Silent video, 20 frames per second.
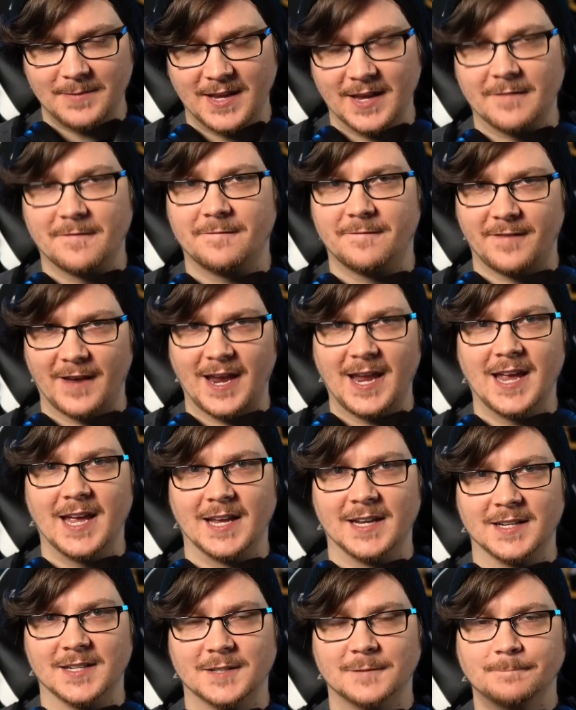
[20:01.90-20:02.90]
get
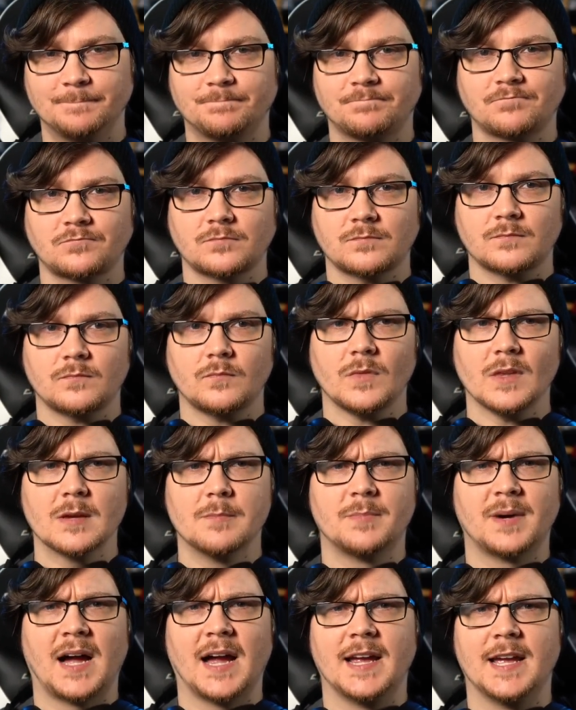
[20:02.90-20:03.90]
fanned
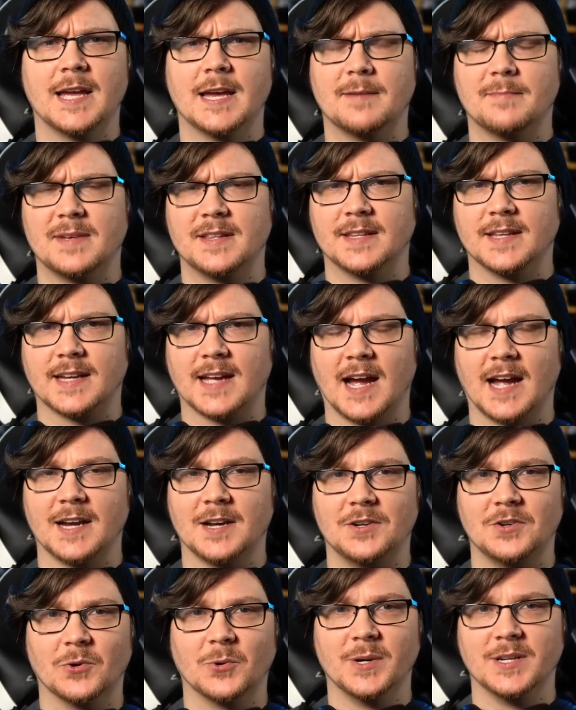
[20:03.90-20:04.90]
by him and the
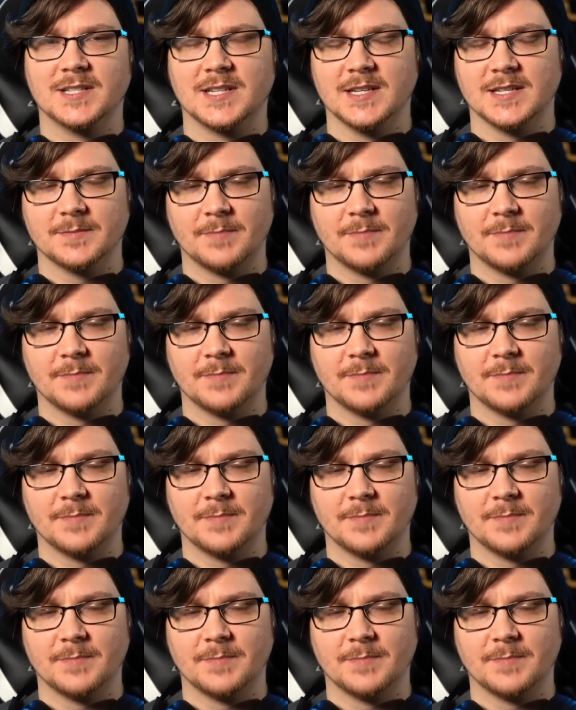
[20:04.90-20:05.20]
kind of noise